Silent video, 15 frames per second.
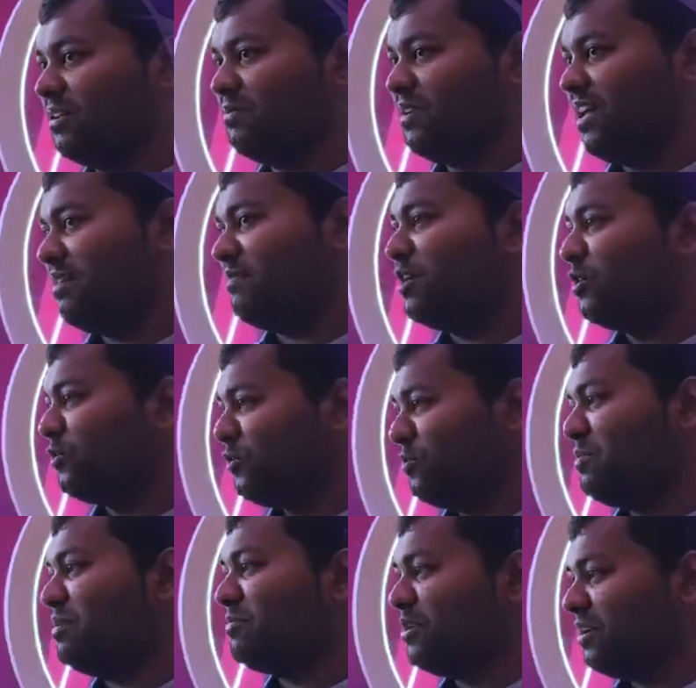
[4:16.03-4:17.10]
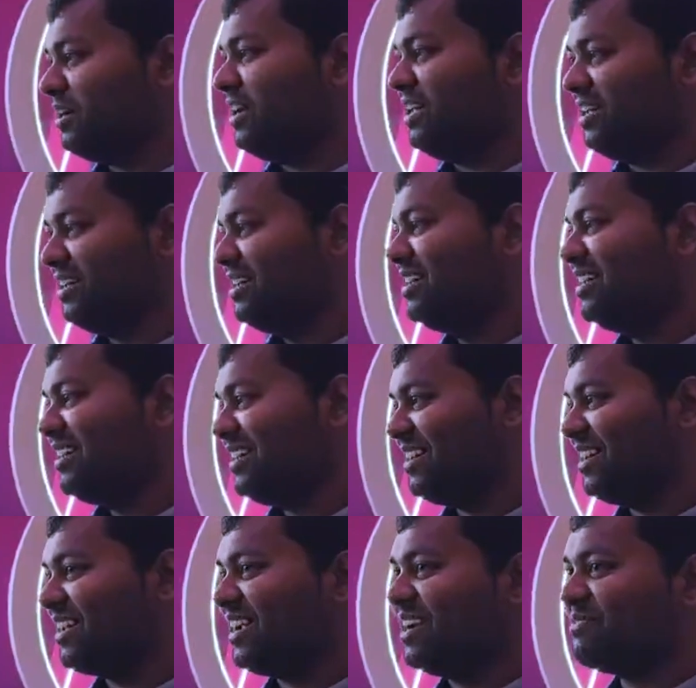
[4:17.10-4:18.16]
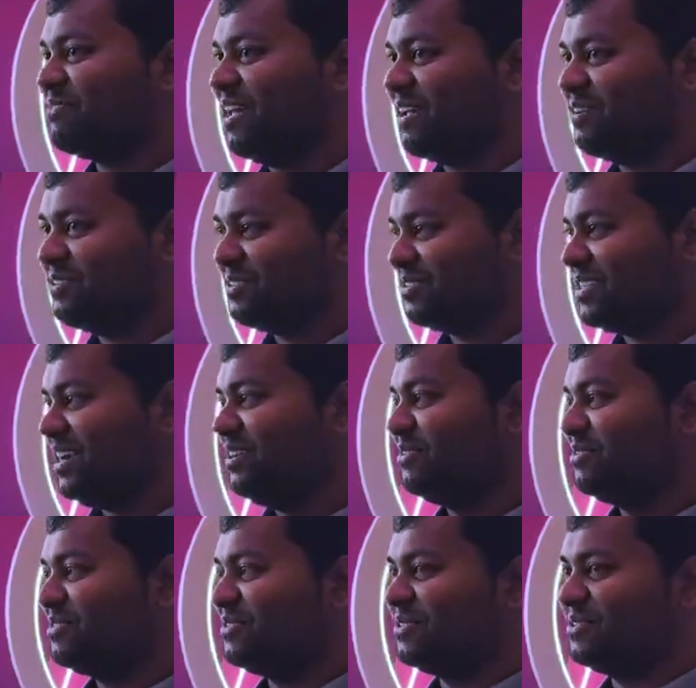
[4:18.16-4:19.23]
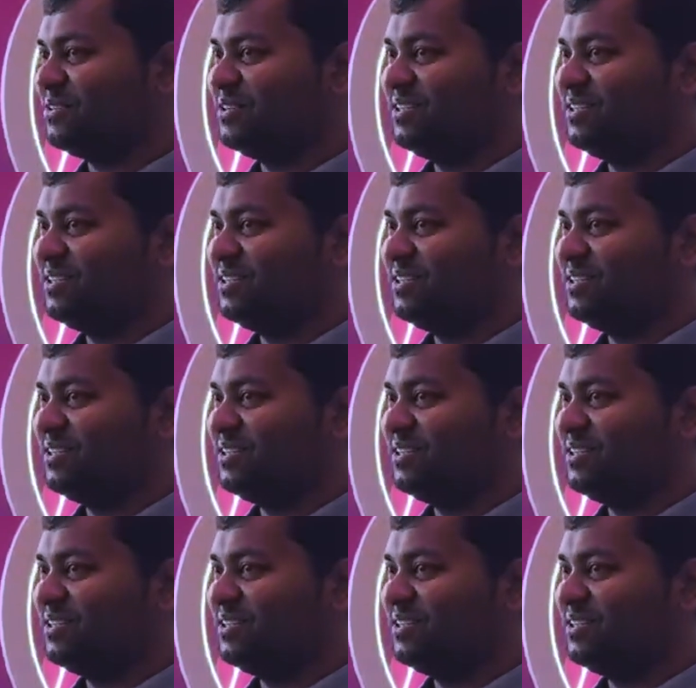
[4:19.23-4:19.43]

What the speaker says: we have our roadmap already like on schedule. So